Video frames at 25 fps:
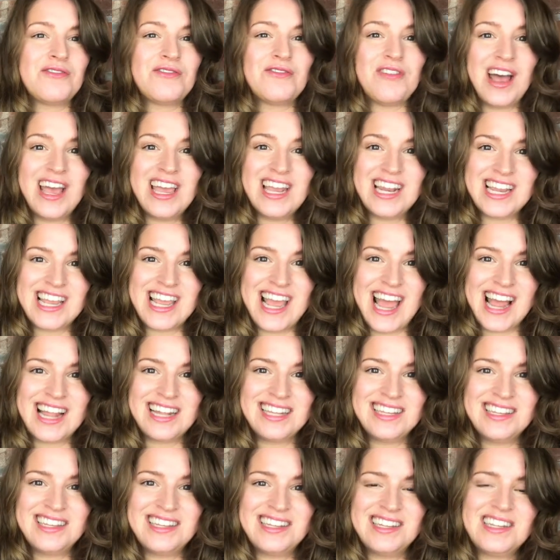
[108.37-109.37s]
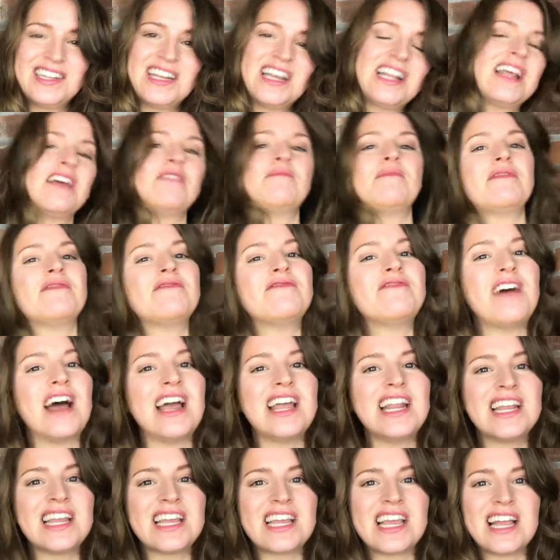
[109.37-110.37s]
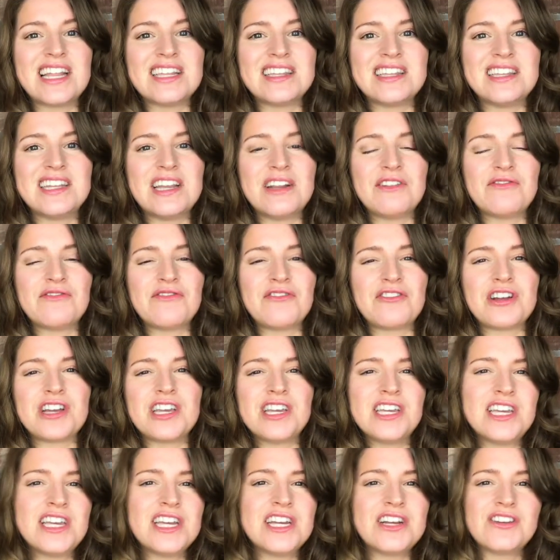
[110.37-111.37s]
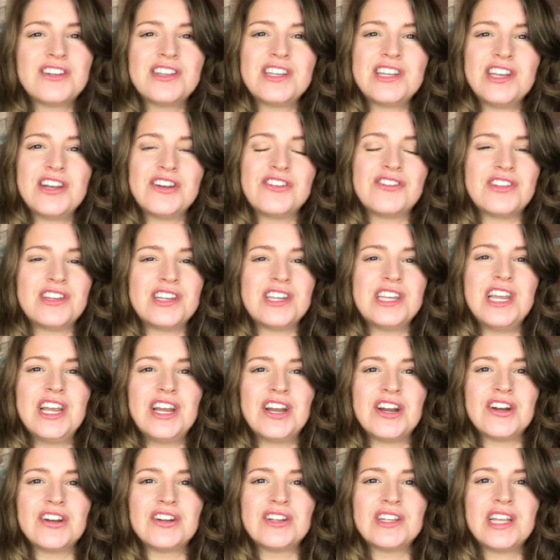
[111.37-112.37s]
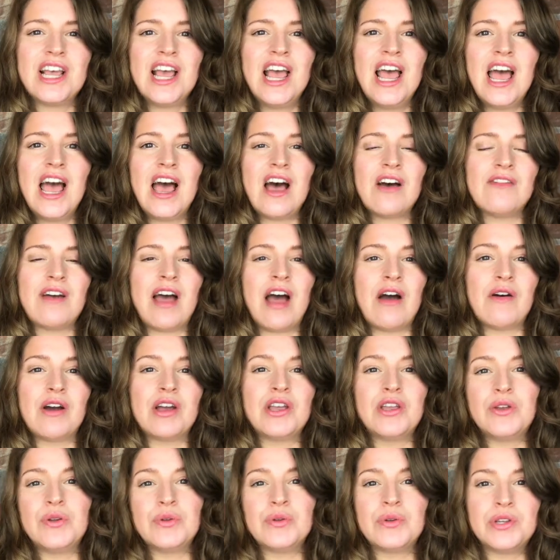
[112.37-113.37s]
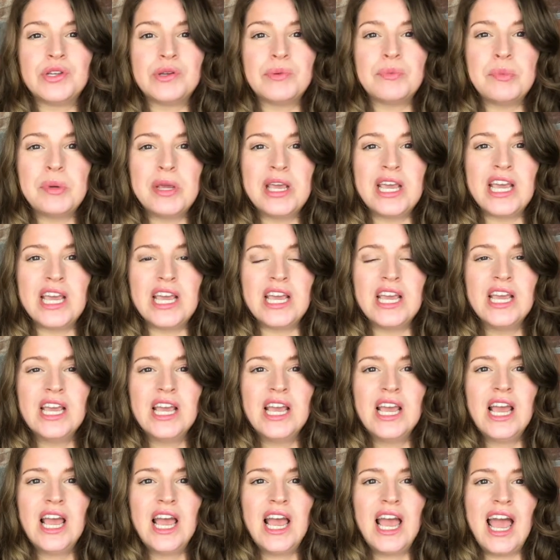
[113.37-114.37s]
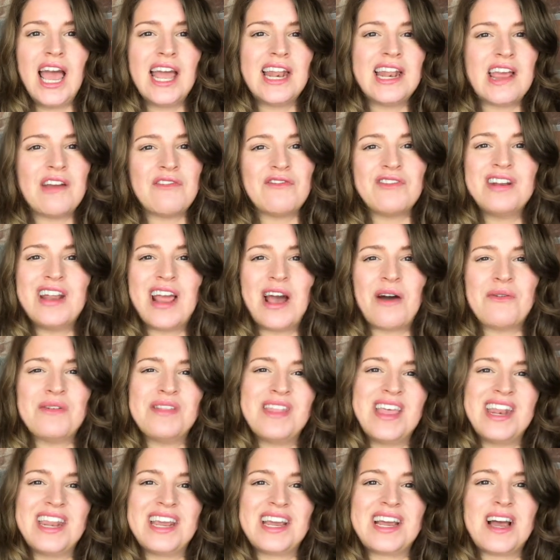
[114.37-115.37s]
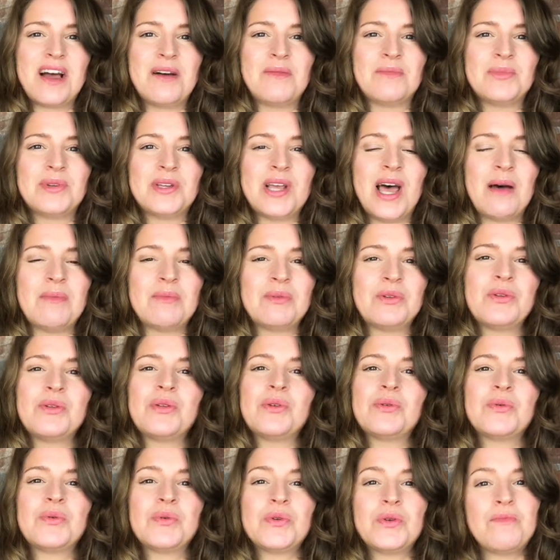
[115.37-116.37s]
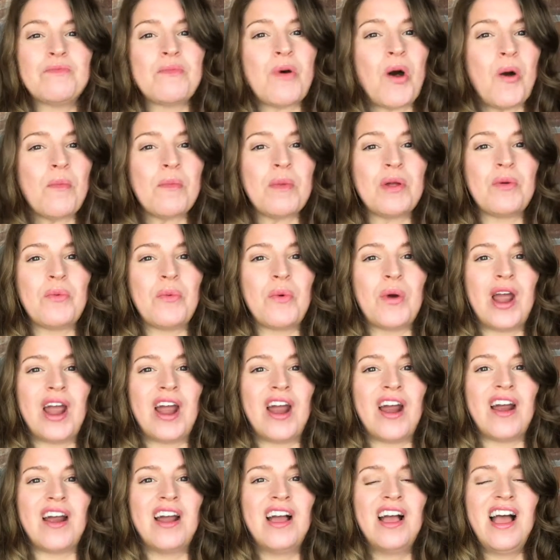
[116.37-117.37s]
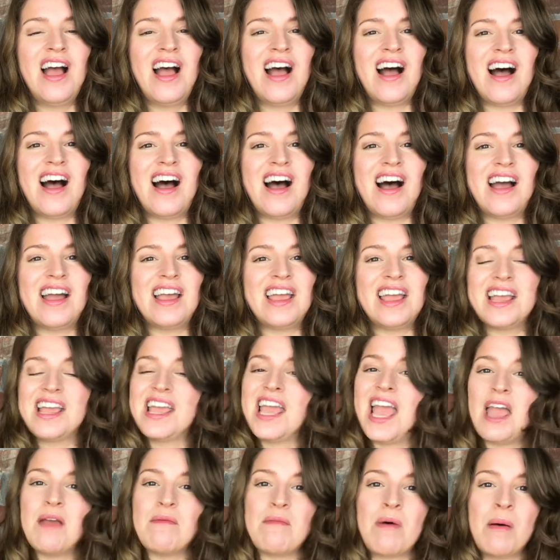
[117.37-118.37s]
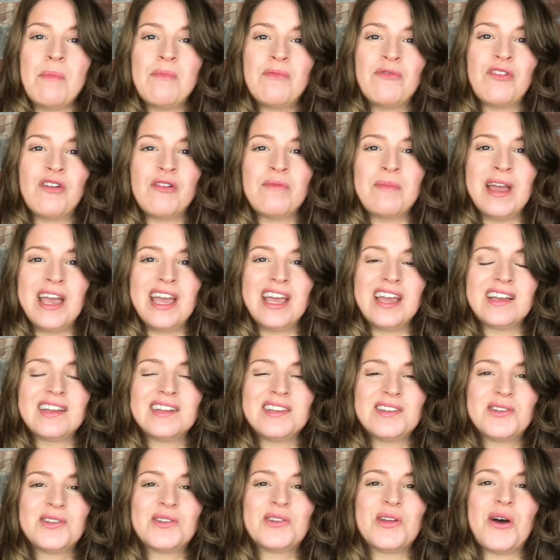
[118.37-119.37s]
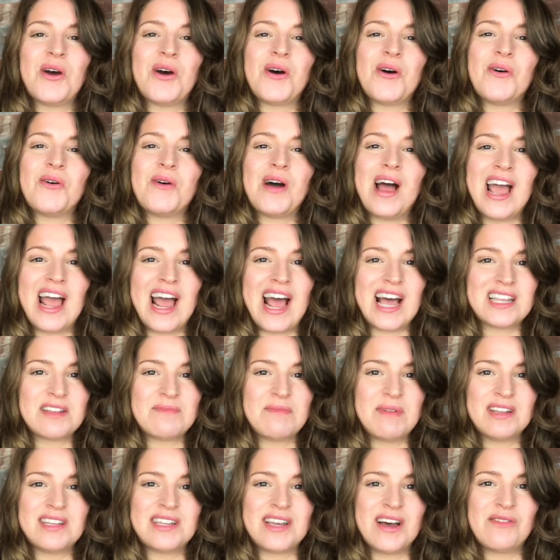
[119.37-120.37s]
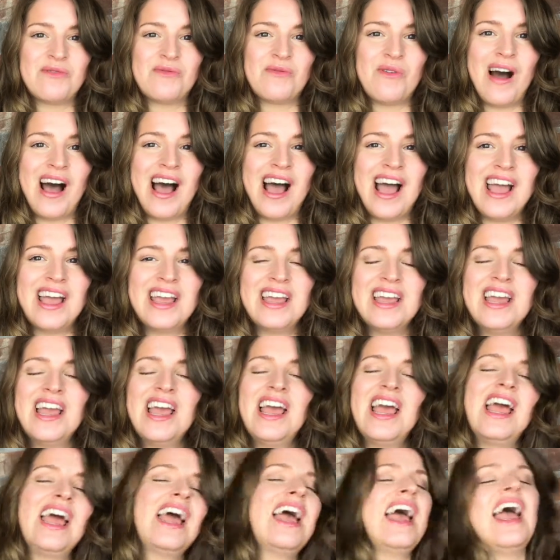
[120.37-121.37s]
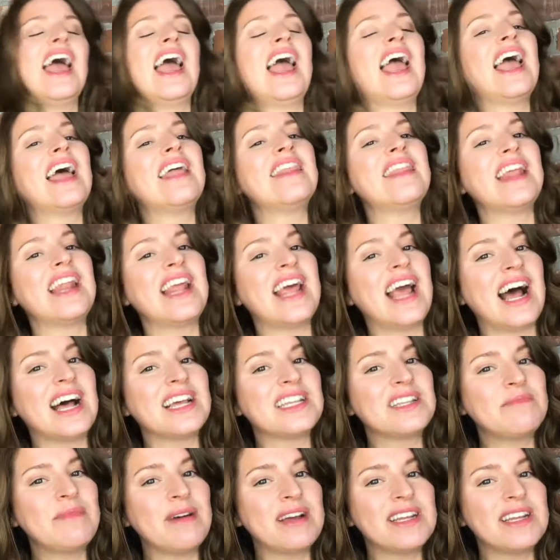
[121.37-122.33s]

fight against, and I've been fighting against it for years and years and years of how I used to be, and every now and then it comes up. So this was a moment where it came up for me. So I asked myself why, and then I asked